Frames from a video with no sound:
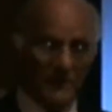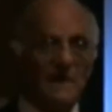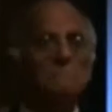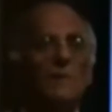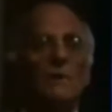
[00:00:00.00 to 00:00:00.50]

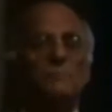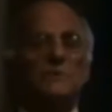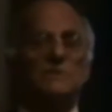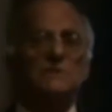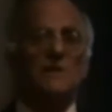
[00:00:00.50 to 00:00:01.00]
begin my
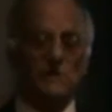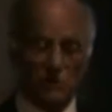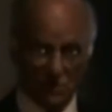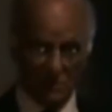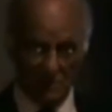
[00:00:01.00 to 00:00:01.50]

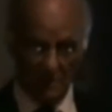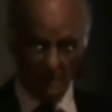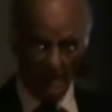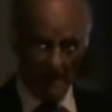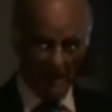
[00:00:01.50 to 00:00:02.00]
presentation
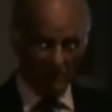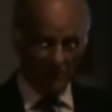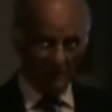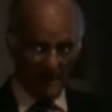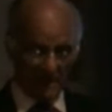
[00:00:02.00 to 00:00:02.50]

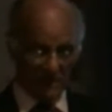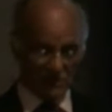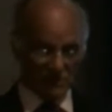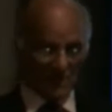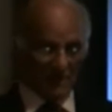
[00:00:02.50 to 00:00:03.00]
by making
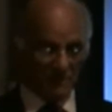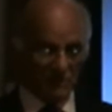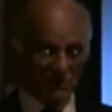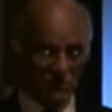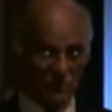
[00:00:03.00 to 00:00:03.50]
a
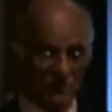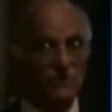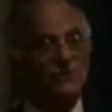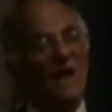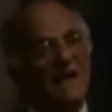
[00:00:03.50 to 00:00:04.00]
statement that,
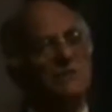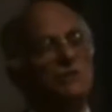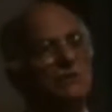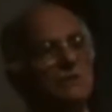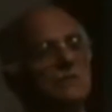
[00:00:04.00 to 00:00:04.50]
that
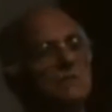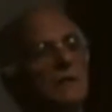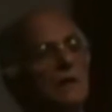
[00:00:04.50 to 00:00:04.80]
challenges